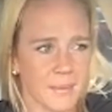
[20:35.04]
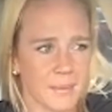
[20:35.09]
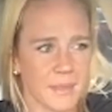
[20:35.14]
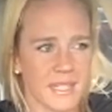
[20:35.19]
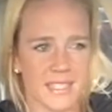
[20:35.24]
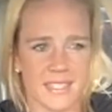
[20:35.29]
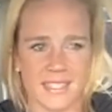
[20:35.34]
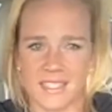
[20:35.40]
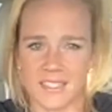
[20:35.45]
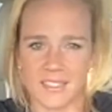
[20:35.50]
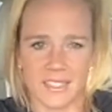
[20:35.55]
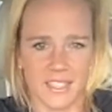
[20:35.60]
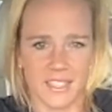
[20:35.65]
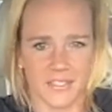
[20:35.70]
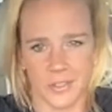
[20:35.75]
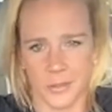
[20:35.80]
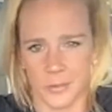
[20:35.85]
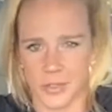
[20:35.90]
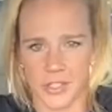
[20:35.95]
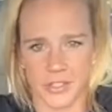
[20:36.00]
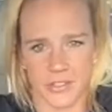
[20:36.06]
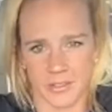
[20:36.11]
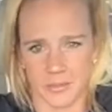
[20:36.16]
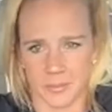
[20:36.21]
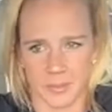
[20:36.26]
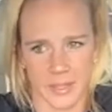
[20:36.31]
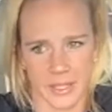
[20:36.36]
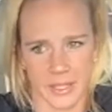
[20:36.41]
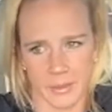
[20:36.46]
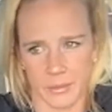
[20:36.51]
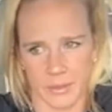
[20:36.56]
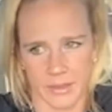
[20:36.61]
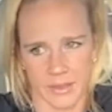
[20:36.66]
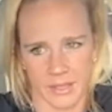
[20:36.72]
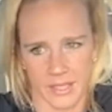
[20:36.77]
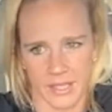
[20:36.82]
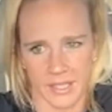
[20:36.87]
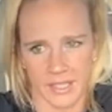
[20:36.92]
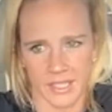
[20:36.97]
but it's still different when you compete with
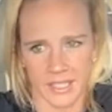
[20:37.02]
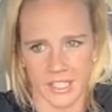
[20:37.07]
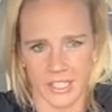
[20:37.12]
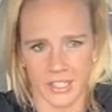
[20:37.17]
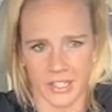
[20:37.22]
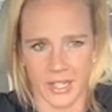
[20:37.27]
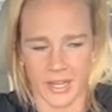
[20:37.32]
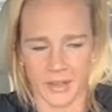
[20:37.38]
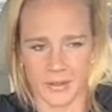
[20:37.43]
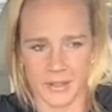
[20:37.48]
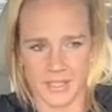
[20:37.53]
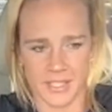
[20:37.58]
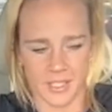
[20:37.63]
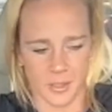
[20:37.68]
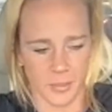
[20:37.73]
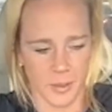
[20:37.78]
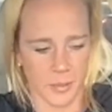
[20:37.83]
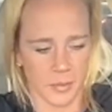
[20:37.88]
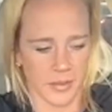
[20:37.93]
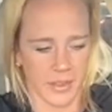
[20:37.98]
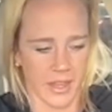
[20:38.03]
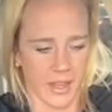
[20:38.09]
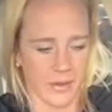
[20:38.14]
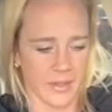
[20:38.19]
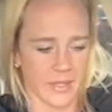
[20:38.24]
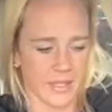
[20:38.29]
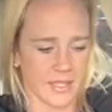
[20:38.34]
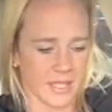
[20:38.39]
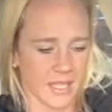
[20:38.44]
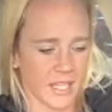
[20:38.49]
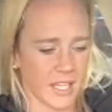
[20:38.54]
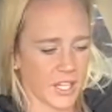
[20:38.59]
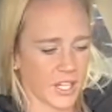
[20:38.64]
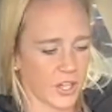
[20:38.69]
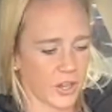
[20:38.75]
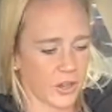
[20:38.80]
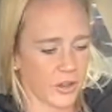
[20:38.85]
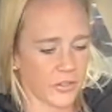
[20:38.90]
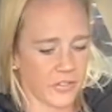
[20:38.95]
it. You know, I always tell people they always say,
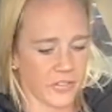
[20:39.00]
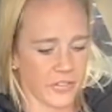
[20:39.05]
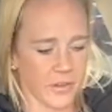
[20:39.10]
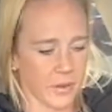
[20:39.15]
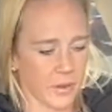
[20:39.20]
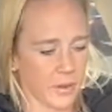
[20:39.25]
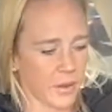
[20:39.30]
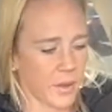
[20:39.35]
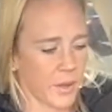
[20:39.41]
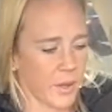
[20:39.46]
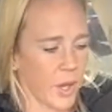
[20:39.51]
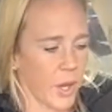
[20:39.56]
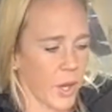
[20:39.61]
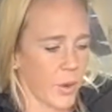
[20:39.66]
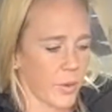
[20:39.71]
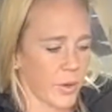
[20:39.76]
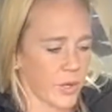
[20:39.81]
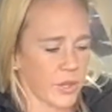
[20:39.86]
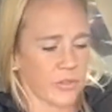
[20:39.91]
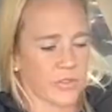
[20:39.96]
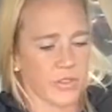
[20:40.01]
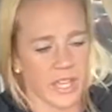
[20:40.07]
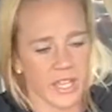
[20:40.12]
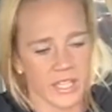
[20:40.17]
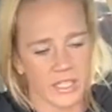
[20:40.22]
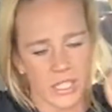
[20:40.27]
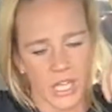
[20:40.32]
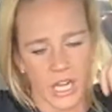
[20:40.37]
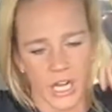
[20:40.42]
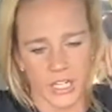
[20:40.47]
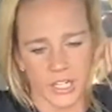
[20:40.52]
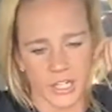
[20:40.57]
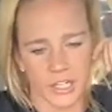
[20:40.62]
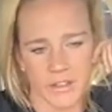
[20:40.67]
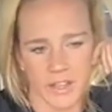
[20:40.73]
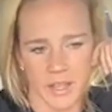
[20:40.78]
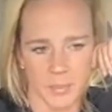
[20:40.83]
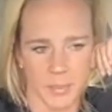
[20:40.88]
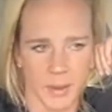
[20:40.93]
you know, if uh, what do you think is
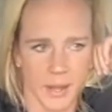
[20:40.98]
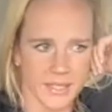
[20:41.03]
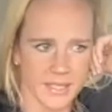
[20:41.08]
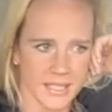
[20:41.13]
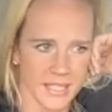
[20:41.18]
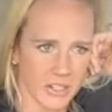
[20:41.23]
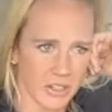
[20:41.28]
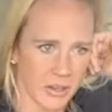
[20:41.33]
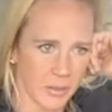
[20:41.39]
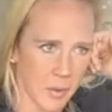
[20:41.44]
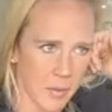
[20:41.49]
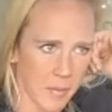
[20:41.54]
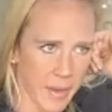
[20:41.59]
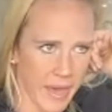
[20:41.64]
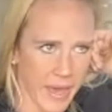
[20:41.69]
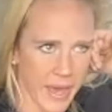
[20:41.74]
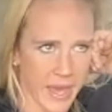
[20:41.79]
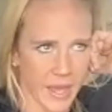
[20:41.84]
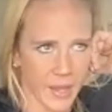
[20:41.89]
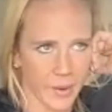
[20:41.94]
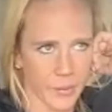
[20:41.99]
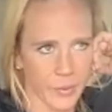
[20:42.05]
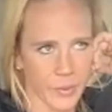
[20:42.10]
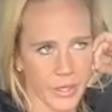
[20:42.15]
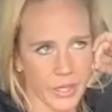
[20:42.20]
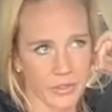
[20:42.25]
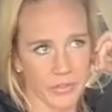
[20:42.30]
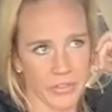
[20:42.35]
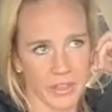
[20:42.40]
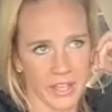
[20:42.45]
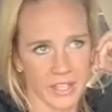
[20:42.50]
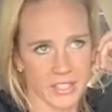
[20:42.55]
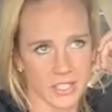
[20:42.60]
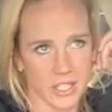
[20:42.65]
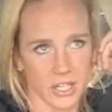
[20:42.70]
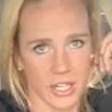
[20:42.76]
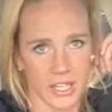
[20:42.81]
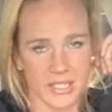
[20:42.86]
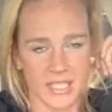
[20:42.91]
harder, like boxing or MMA? What do you think is
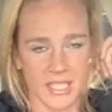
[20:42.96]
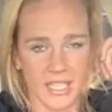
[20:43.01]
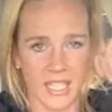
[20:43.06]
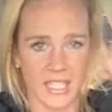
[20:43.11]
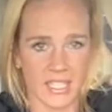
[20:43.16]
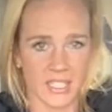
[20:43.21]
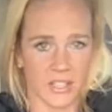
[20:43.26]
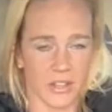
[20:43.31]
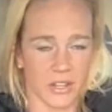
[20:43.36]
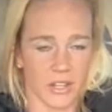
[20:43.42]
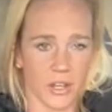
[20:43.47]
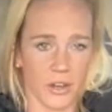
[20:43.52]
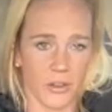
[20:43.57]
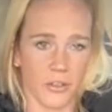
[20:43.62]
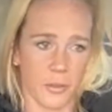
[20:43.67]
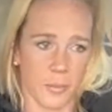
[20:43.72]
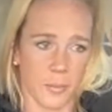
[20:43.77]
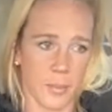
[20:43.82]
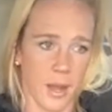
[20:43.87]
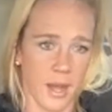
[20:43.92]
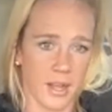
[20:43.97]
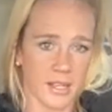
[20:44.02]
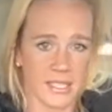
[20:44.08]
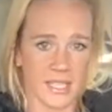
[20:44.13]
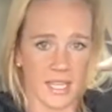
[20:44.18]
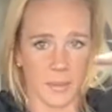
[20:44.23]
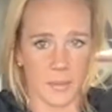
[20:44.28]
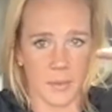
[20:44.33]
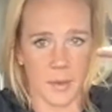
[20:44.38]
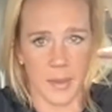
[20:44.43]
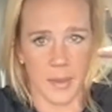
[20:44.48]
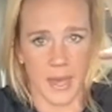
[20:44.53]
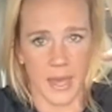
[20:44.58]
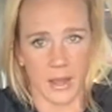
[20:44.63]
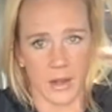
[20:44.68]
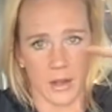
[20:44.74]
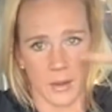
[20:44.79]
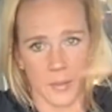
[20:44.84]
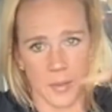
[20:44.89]
hard? Is it easier to go from boxing to
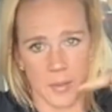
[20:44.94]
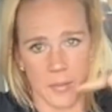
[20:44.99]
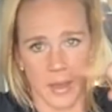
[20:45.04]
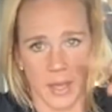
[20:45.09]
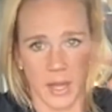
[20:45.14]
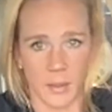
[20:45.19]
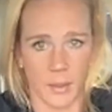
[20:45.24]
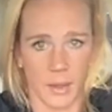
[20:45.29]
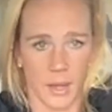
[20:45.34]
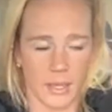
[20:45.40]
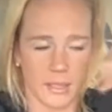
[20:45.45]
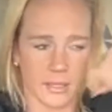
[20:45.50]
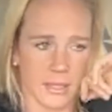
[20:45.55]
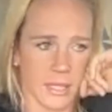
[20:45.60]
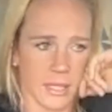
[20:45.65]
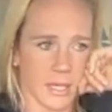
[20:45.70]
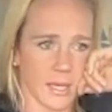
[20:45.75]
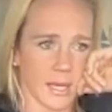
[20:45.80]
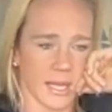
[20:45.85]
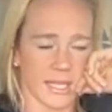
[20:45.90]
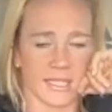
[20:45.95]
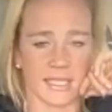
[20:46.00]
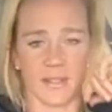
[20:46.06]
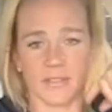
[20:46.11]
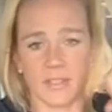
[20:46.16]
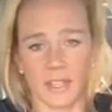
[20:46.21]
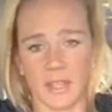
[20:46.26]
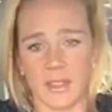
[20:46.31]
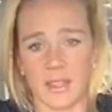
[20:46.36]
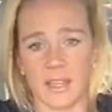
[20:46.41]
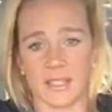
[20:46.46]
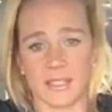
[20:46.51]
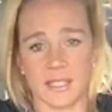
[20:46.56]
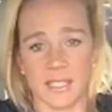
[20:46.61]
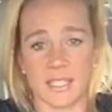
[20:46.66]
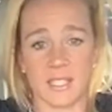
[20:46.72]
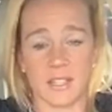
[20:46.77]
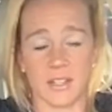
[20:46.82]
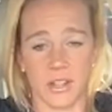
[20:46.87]
MMA or MMA to boxing? I definitely think
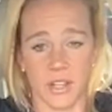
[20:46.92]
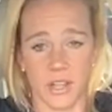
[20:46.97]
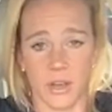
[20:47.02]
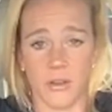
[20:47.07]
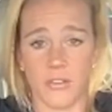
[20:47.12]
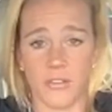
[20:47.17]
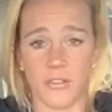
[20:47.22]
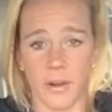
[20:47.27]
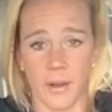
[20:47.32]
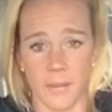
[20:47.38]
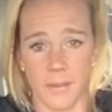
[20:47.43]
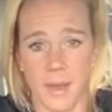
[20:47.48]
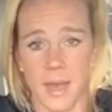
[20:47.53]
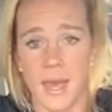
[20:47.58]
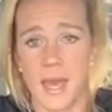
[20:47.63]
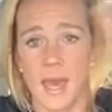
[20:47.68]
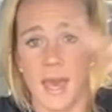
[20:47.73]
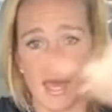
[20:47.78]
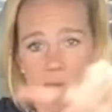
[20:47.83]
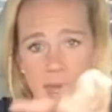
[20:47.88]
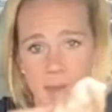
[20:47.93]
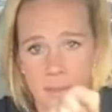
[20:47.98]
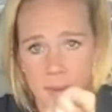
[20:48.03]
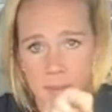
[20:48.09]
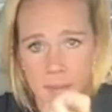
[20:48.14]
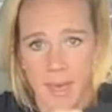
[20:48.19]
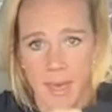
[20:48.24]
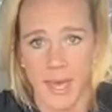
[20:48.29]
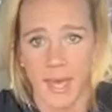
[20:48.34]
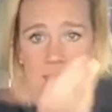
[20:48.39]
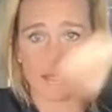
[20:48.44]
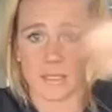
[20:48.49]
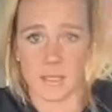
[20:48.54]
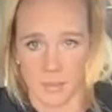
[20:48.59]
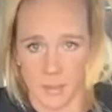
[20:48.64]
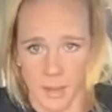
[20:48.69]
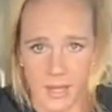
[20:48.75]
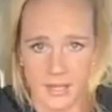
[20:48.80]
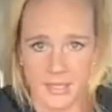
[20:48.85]
it's easier to go from MMA
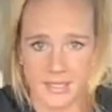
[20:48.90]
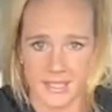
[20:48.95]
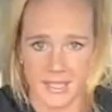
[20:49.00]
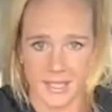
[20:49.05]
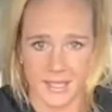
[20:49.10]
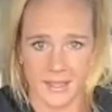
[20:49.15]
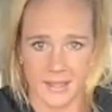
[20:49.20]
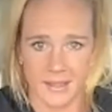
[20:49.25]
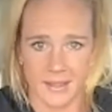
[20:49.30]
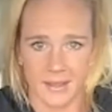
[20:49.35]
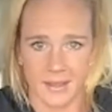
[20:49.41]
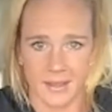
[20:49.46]
to boxing